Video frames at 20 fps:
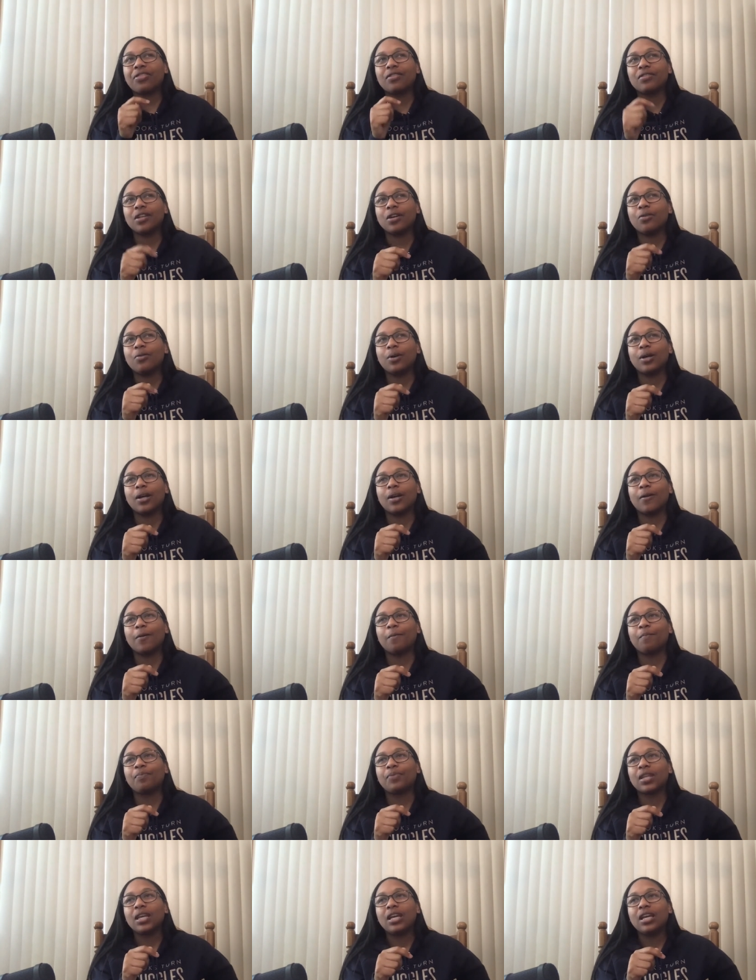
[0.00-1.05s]
of
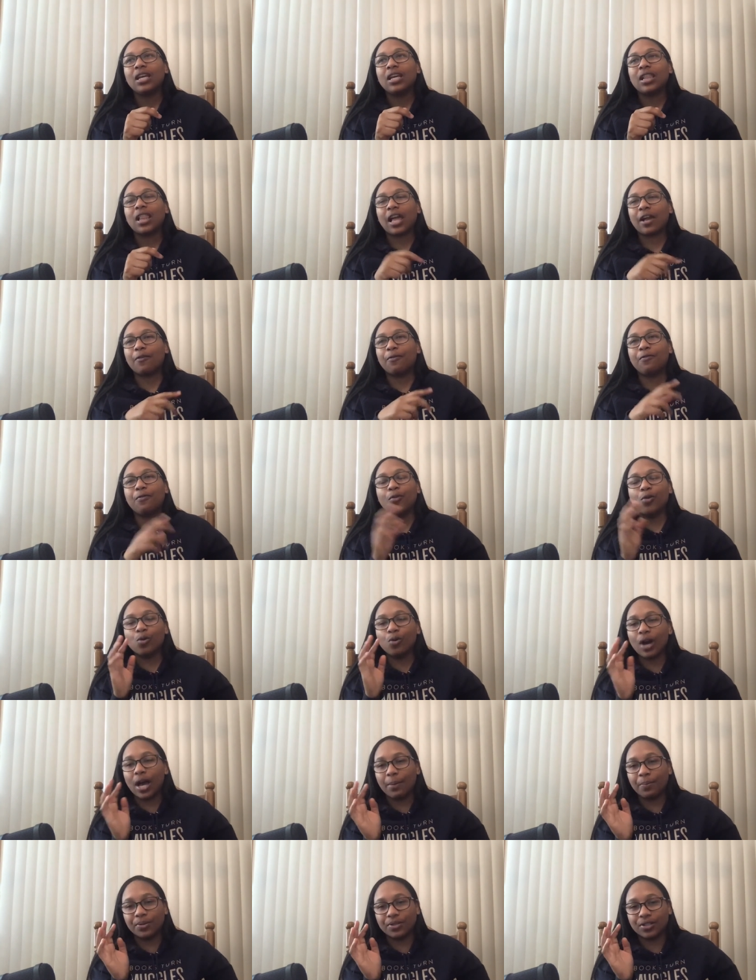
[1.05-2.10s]
Nowhere, like full
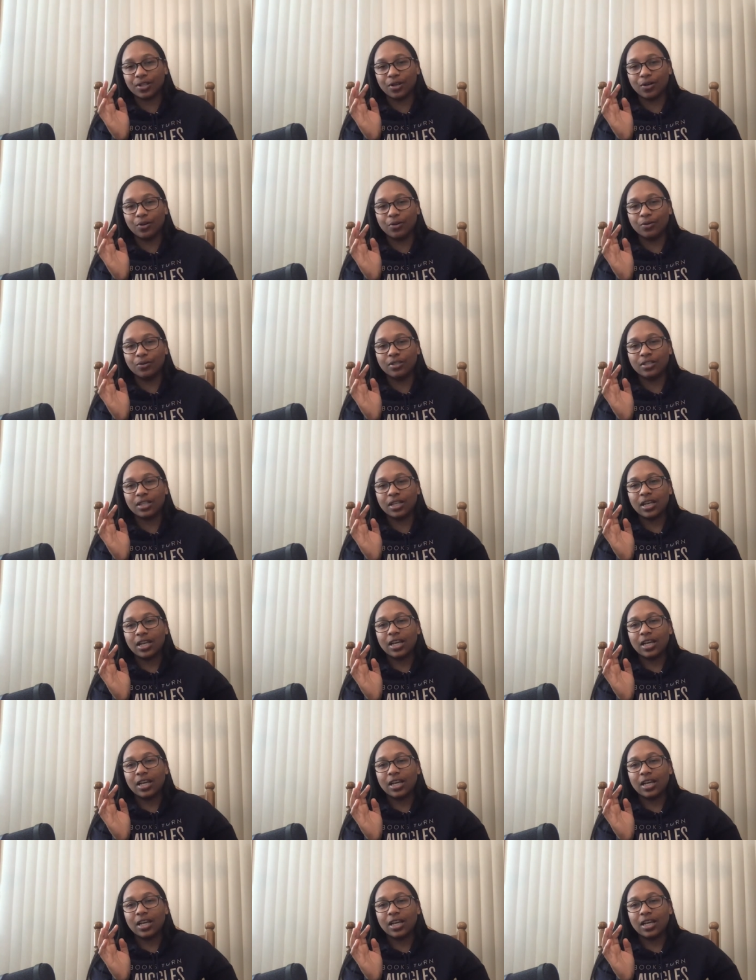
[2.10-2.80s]
episodes.